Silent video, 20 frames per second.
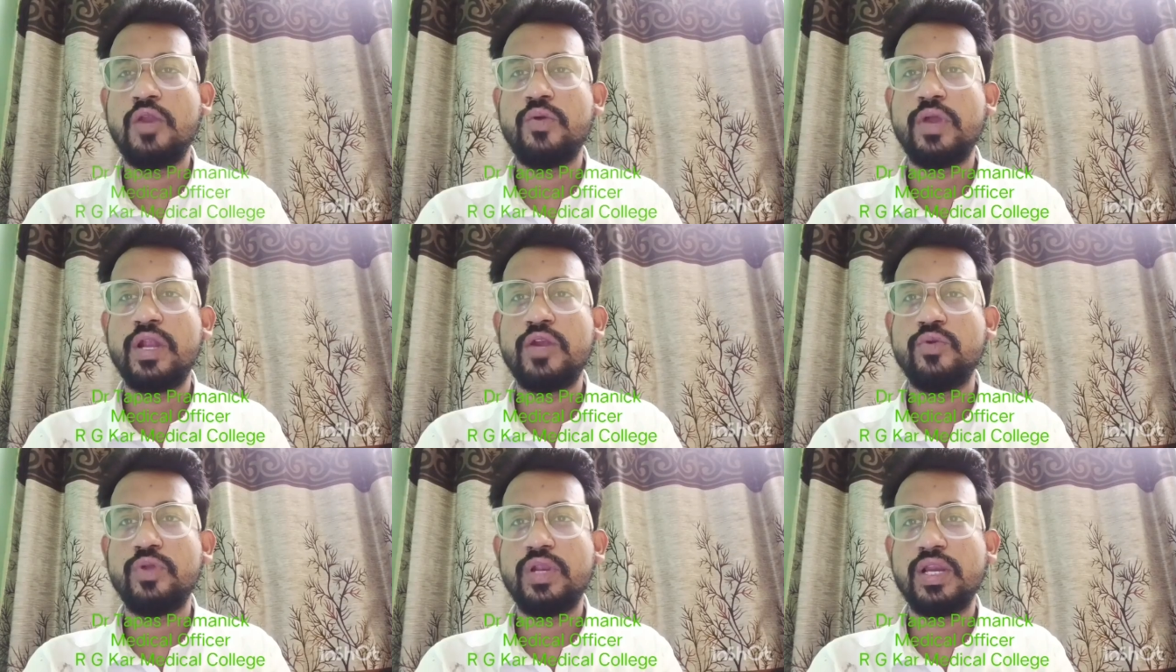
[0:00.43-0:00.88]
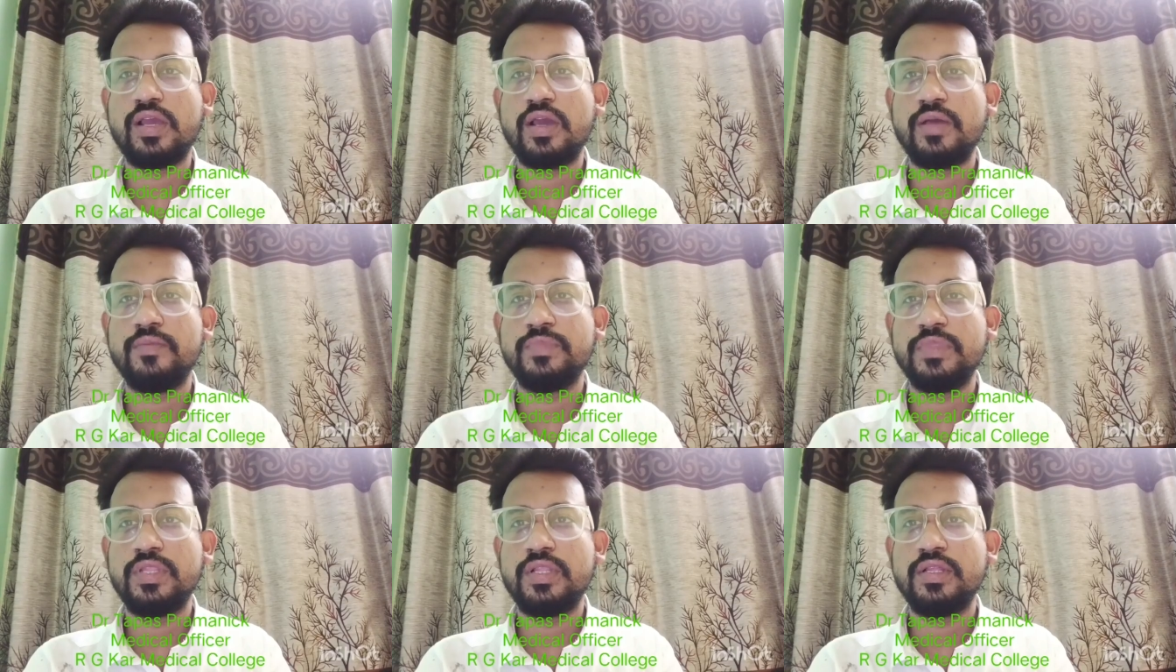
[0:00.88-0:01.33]
Hello and
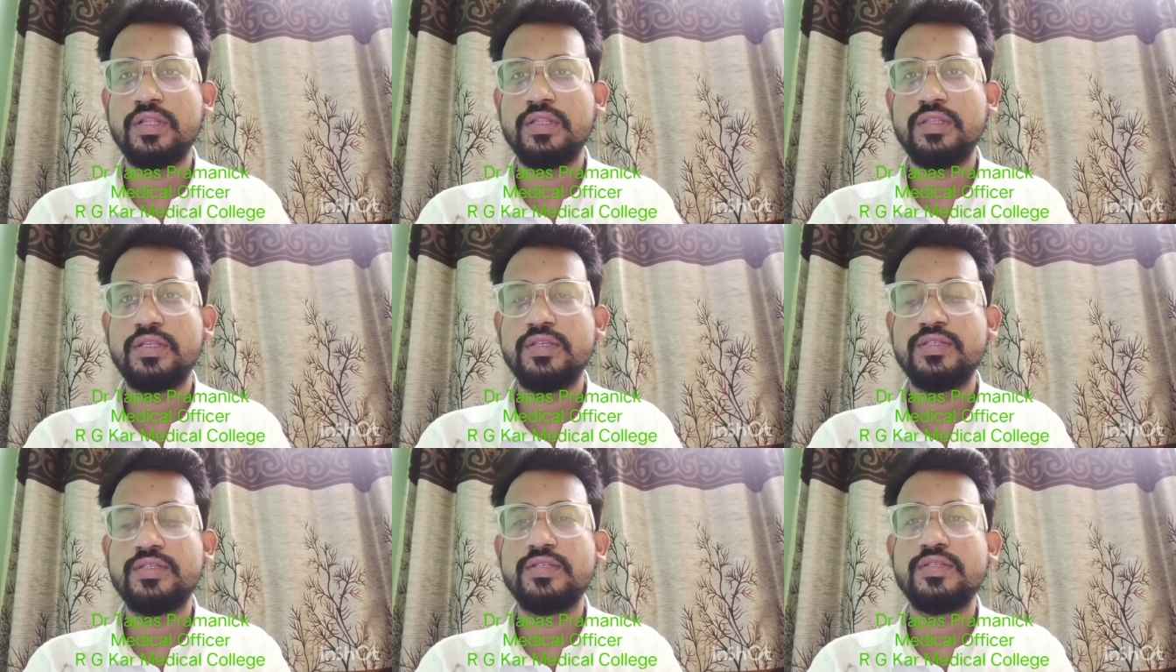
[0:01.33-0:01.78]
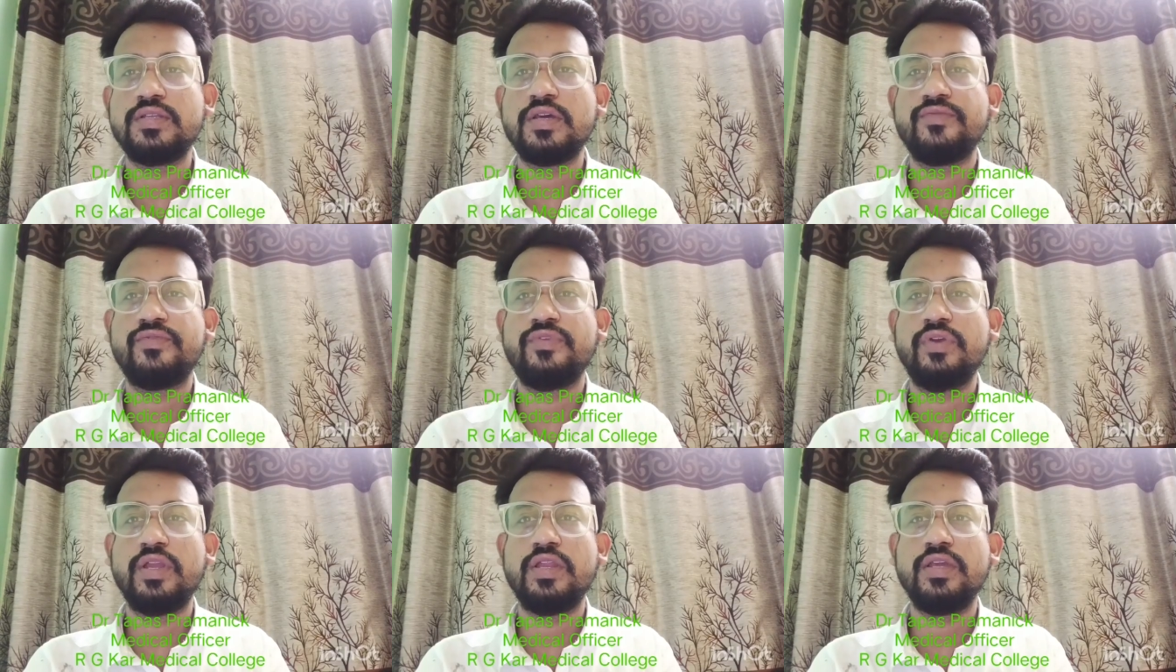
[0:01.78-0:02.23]
welcome. This
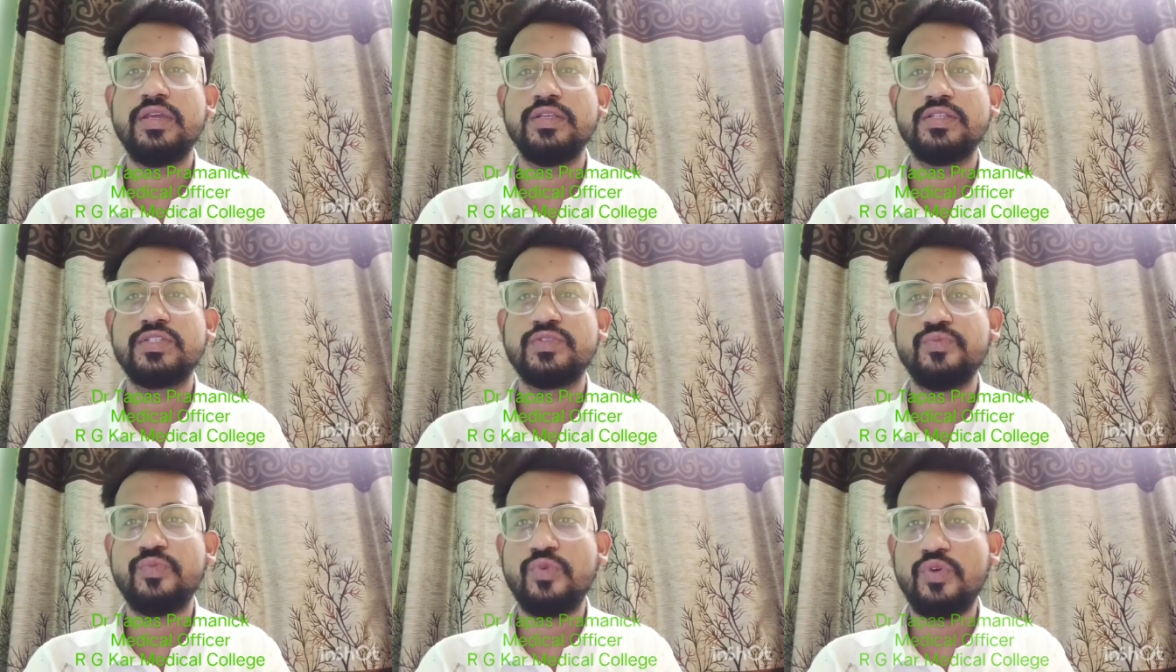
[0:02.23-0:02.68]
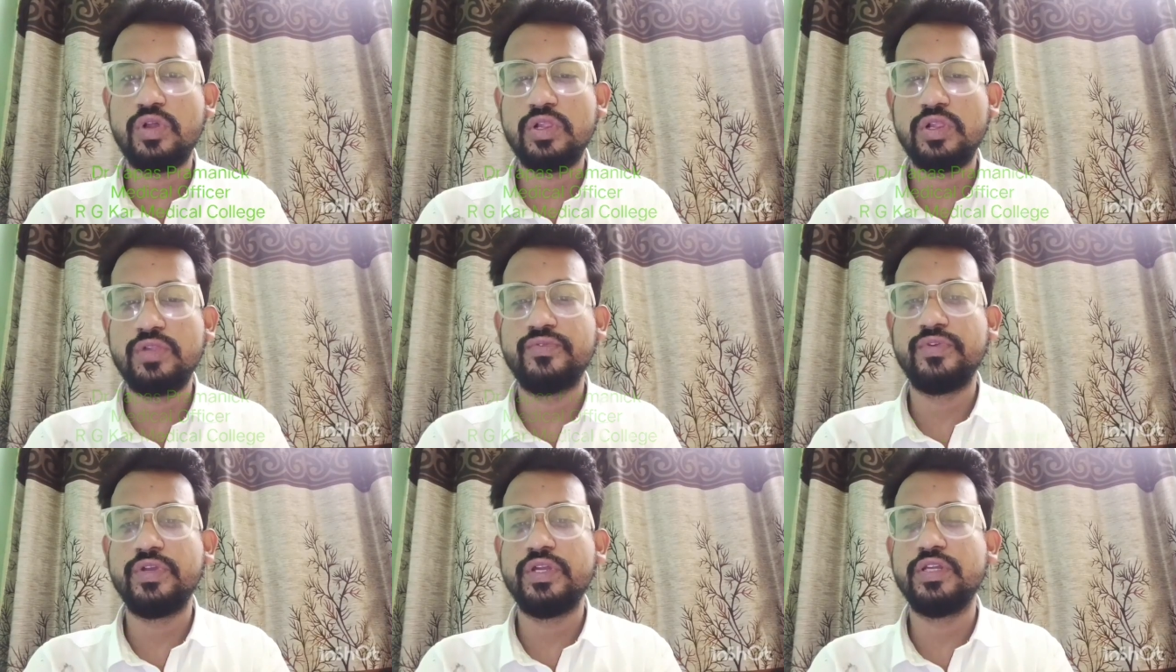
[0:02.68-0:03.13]
is a very
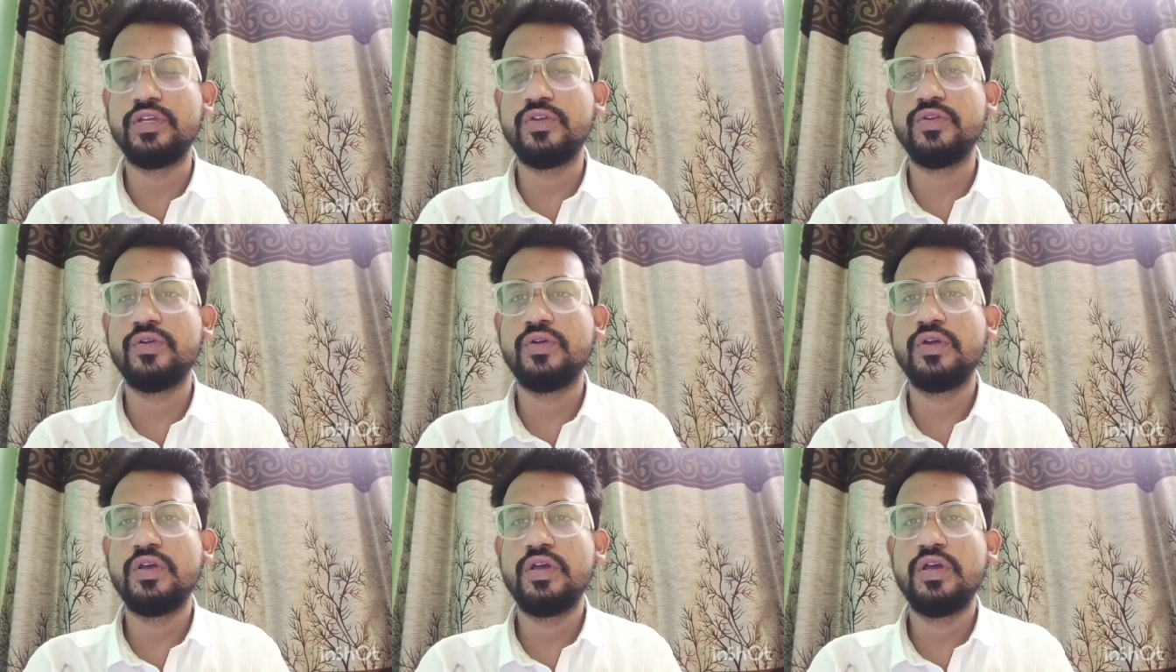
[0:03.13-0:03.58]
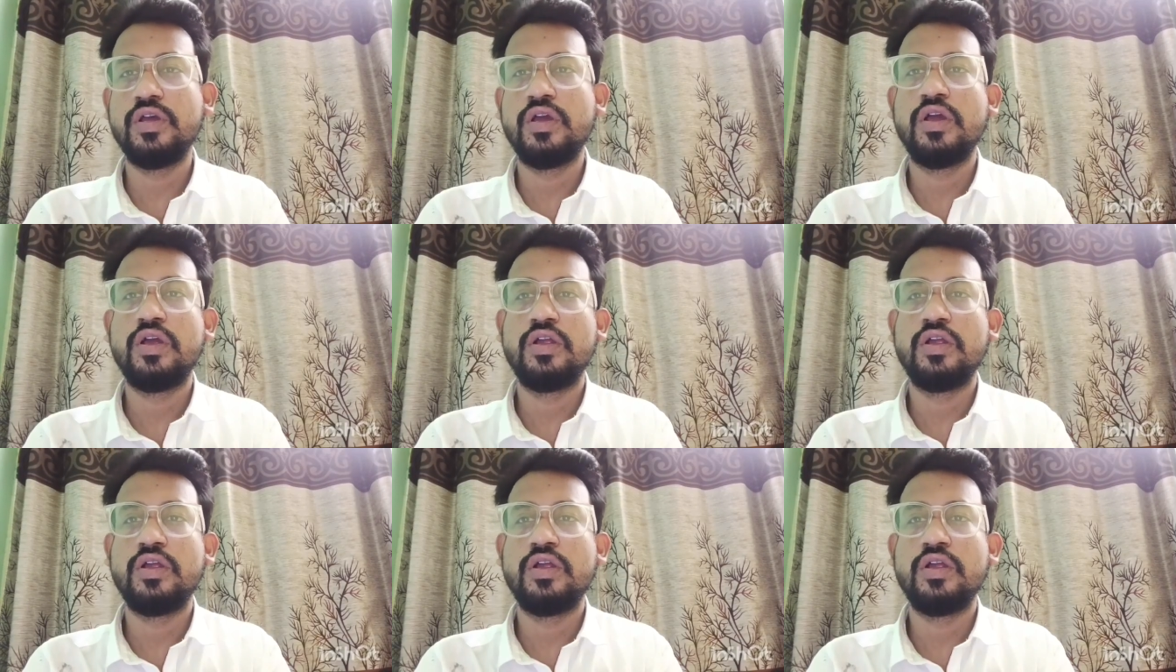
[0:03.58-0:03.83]
small video.